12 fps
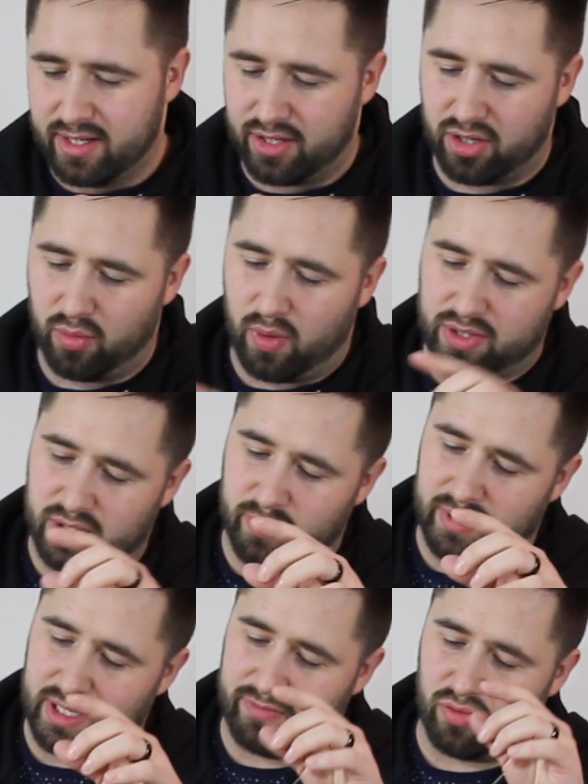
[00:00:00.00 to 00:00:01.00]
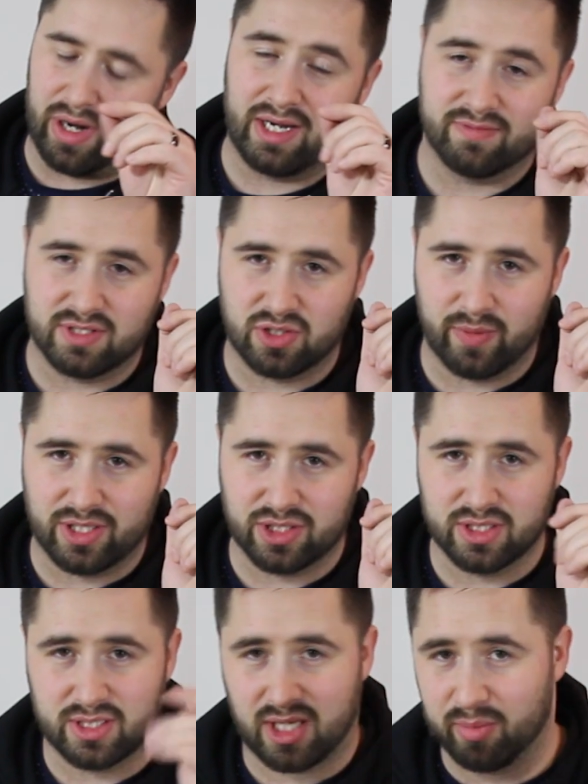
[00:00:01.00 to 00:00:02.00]
You're gonna want them in a variety of
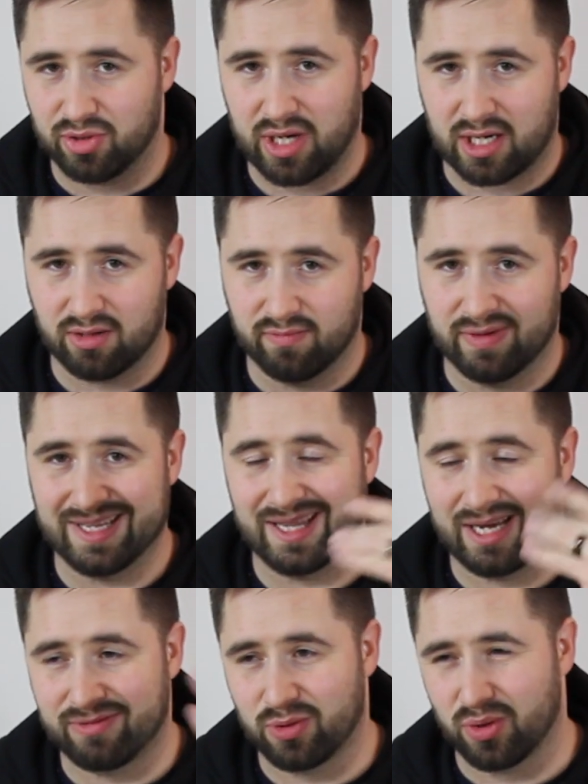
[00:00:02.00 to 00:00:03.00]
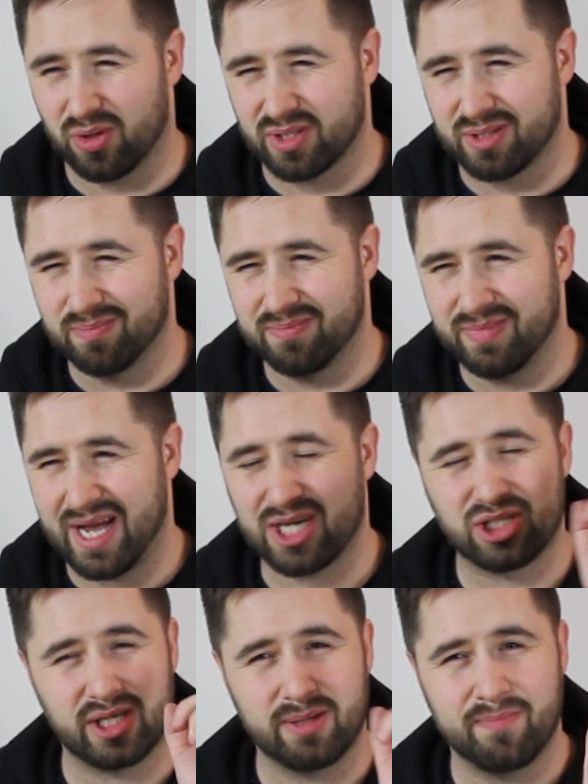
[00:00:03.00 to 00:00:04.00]
situations, keeping track of life totals.
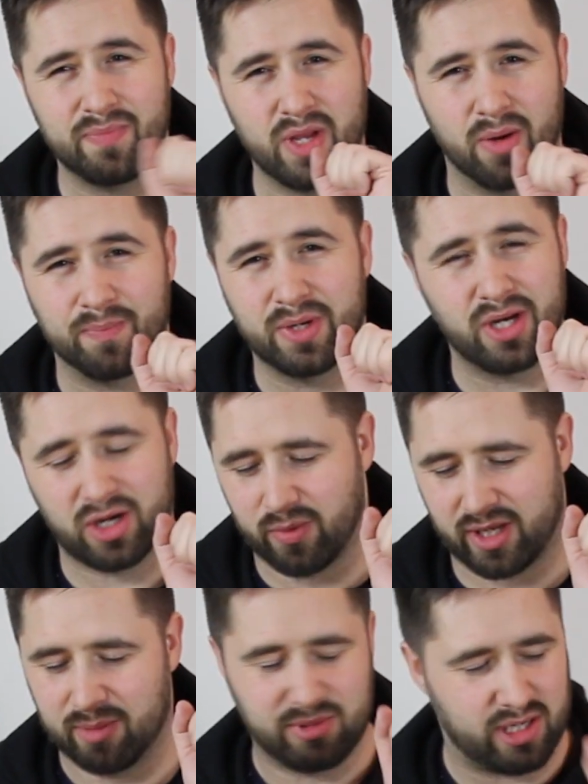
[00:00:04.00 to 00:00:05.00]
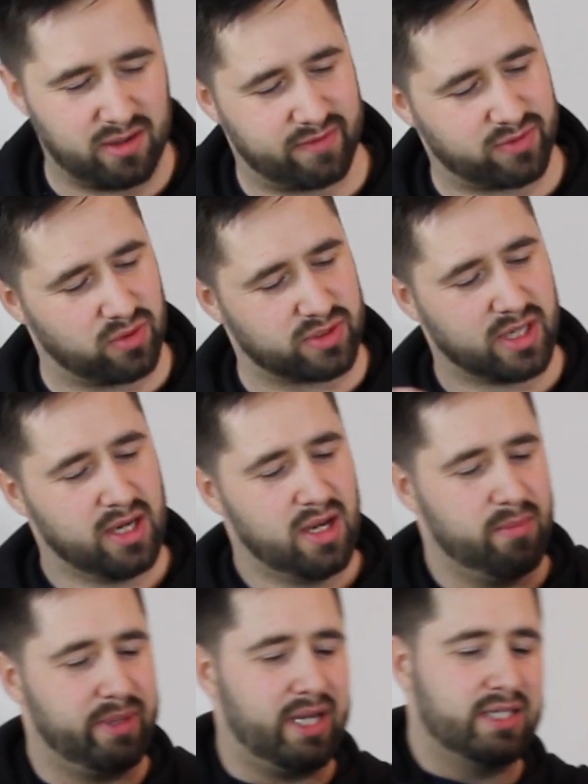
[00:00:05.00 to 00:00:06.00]
Actually, no, you're not gonna wanna keep track of life totals,
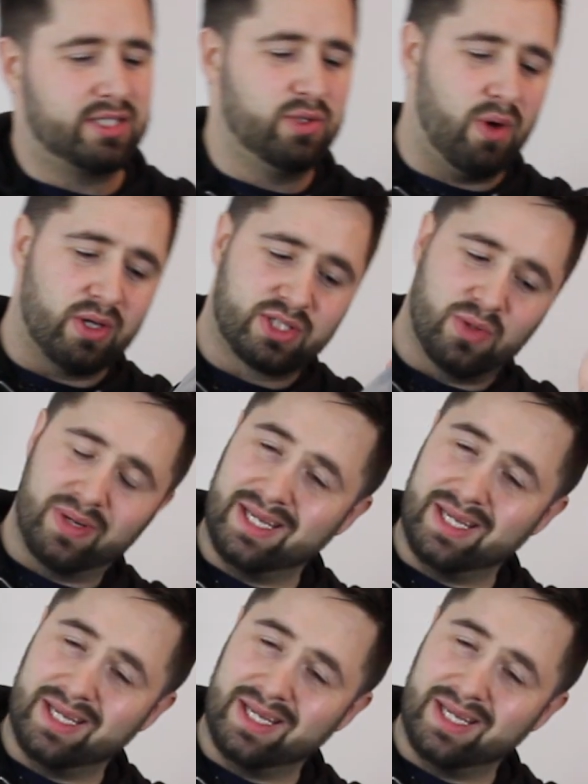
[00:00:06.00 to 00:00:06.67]
because you also